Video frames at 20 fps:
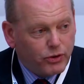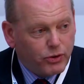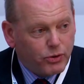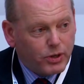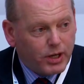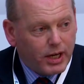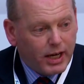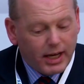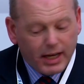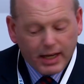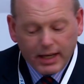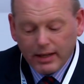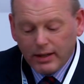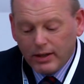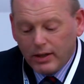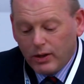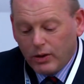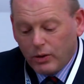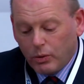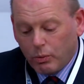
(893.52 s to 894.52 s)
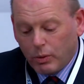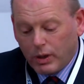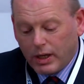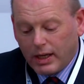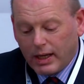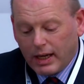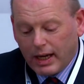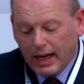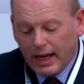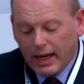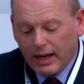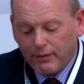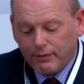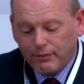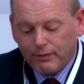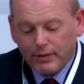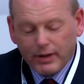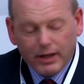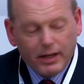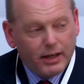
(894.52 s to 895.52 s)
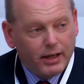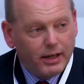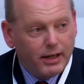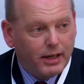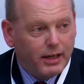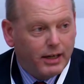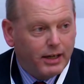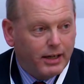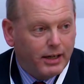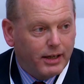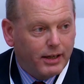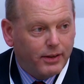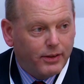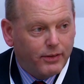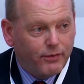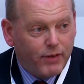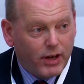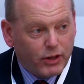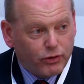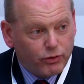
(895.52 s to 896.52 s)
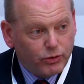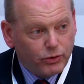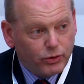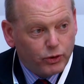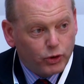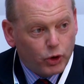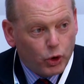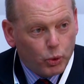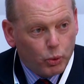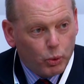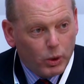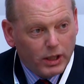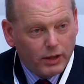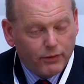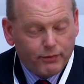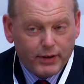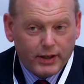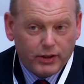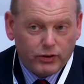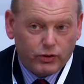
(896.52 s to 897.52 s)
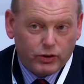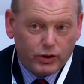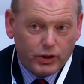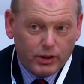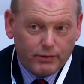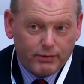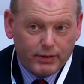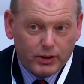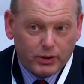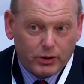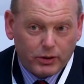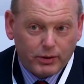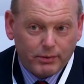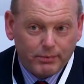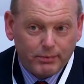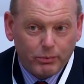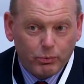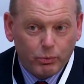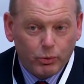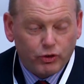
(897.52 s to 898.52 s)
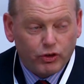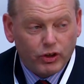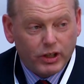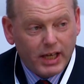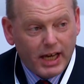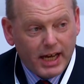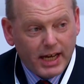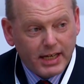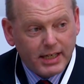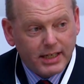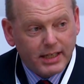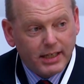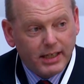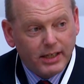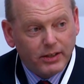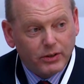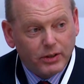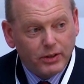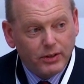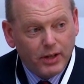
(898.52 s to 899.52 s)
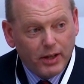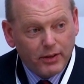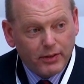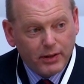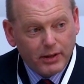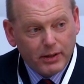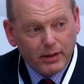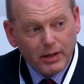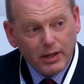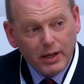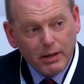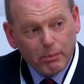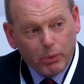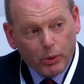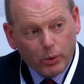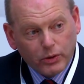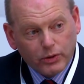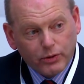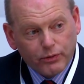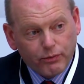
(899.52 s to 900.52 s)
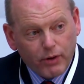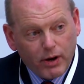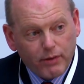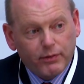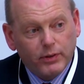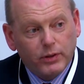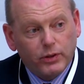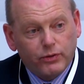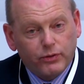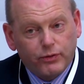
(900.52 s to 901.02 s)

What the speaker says: UK we have the Veterans Welfare Service. which again is another point of reference